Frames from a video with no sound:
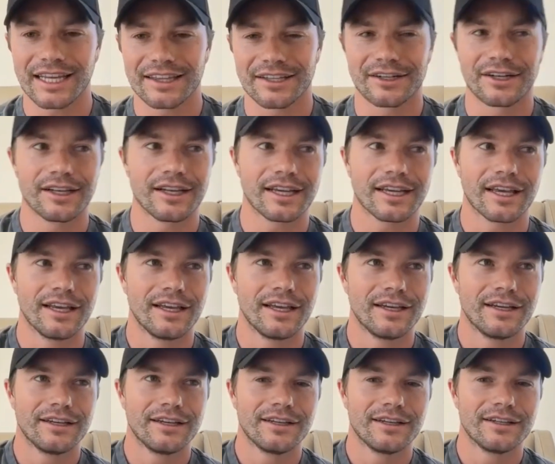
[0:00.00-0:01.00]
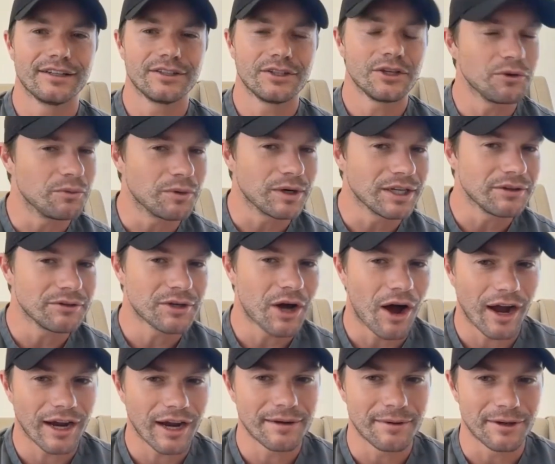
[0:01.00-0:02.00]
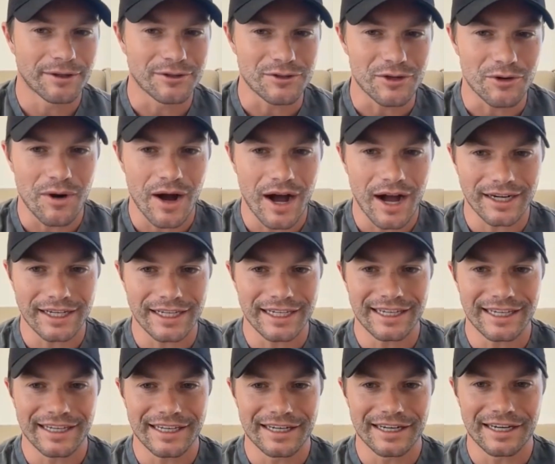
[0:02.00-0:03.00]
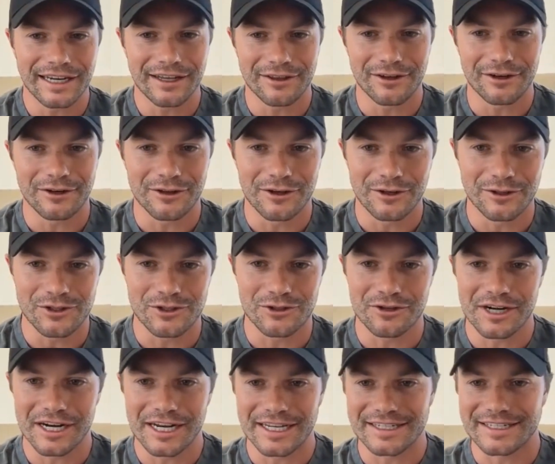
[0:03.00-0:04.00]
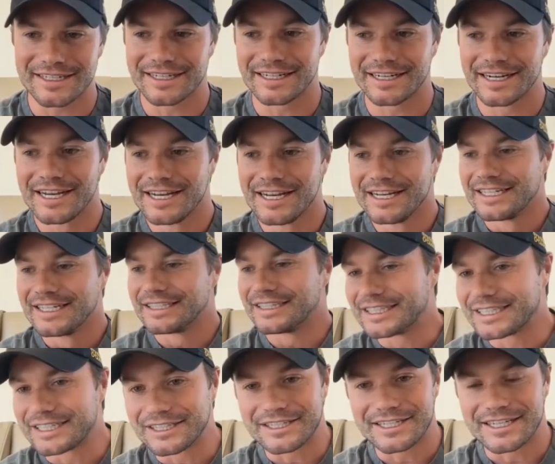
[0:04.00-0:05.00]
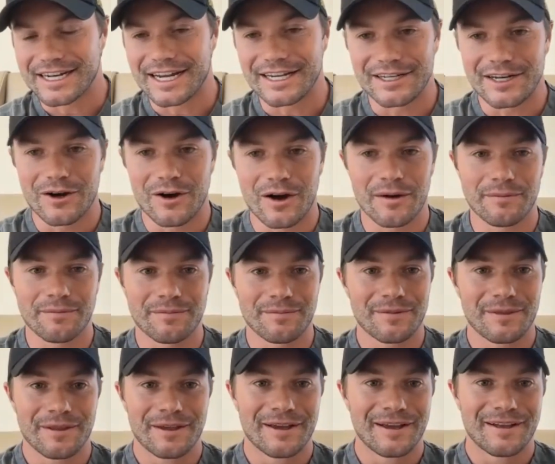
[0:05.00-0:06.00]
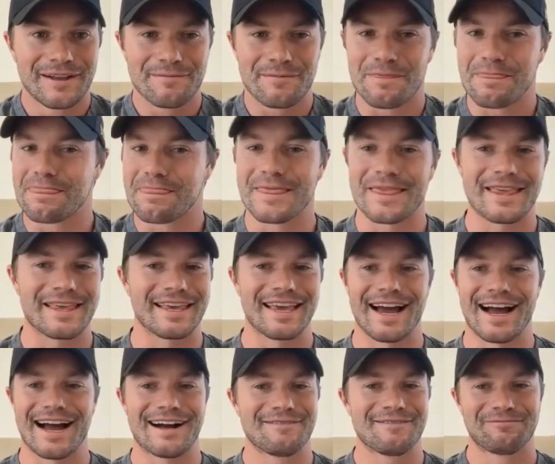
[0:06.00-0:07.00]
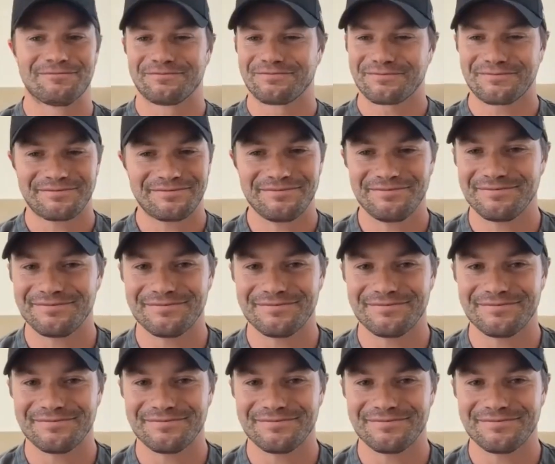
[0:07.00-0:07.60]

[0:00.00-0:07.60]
And they're like, dude, what are you talking about? There's no honey in either of those drinks. And I was just going to say, I didn't get that. So you're catching me there.